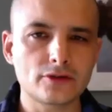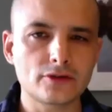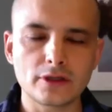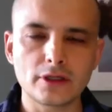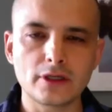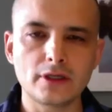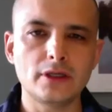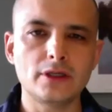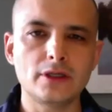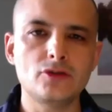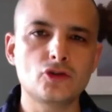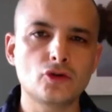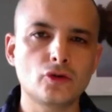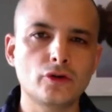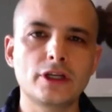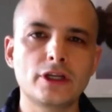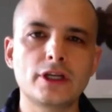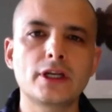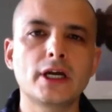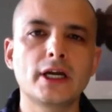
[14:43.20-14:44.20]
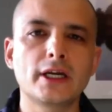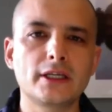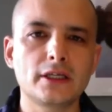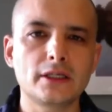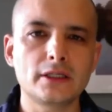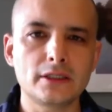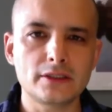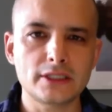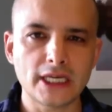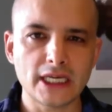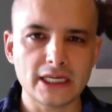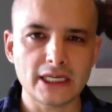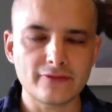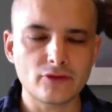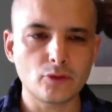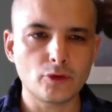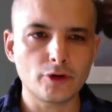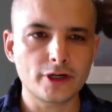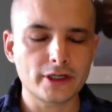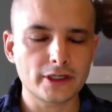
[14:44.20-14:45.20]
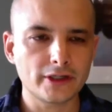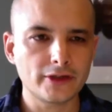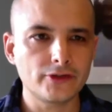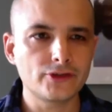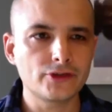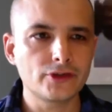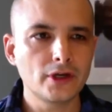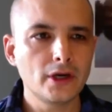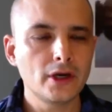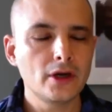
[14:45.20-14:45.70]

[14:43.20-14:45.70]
enjoy it and I can take it for what it is.